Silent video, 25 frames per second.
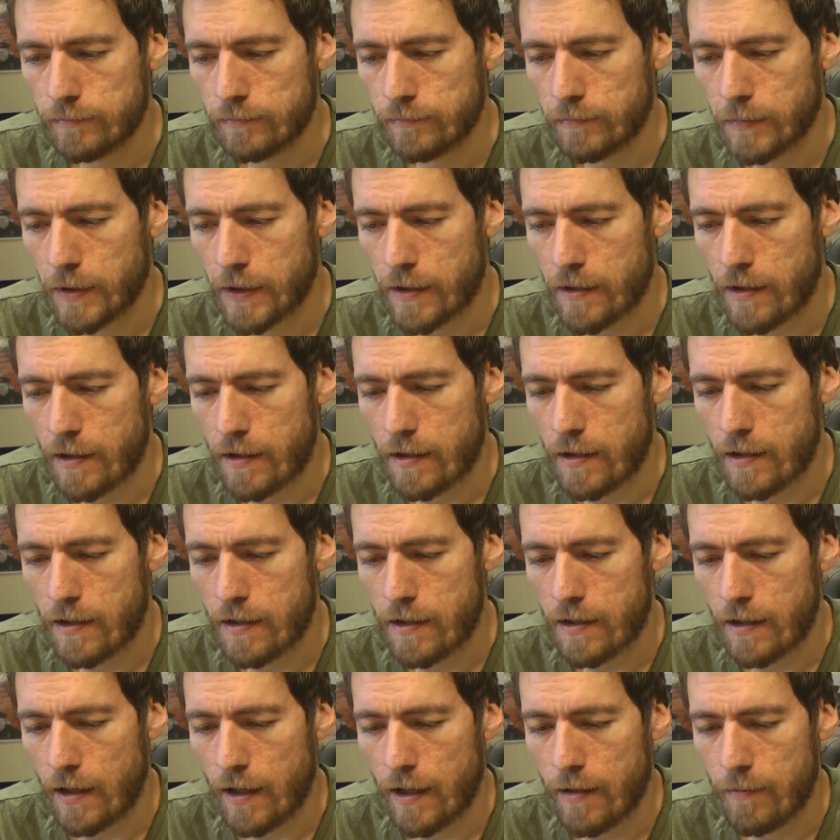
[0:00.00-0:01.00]
But this is
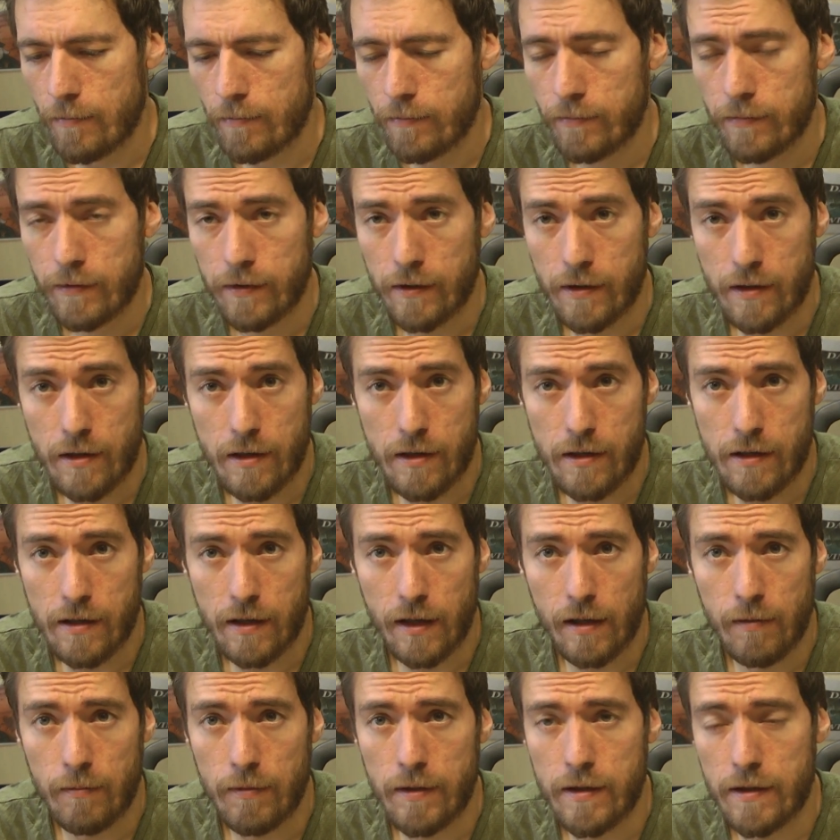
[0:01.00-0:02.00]
same
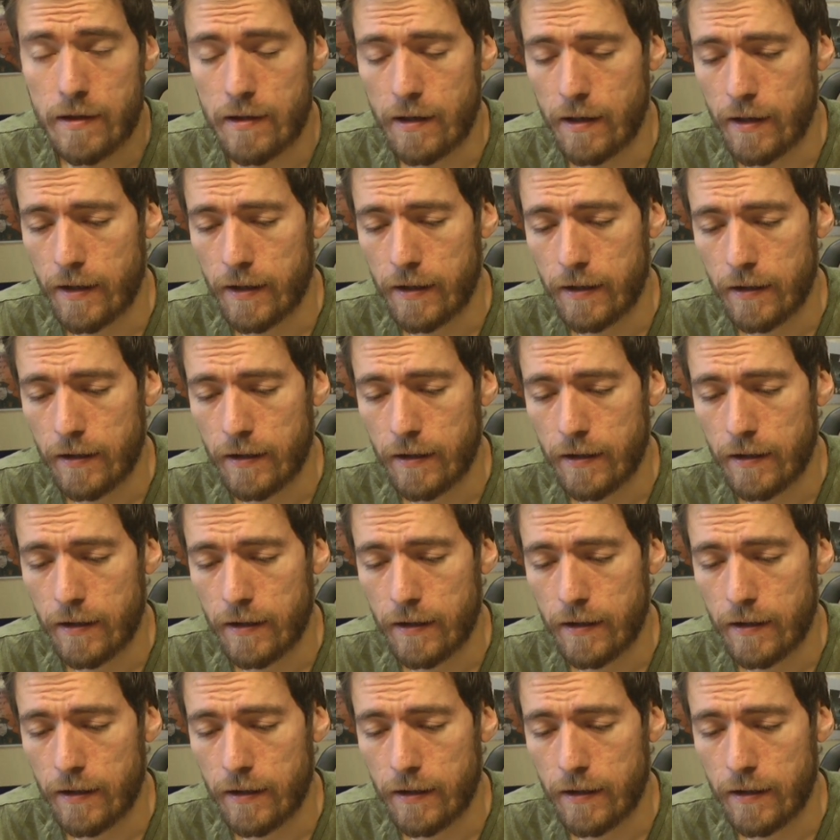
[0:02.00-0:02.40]
design.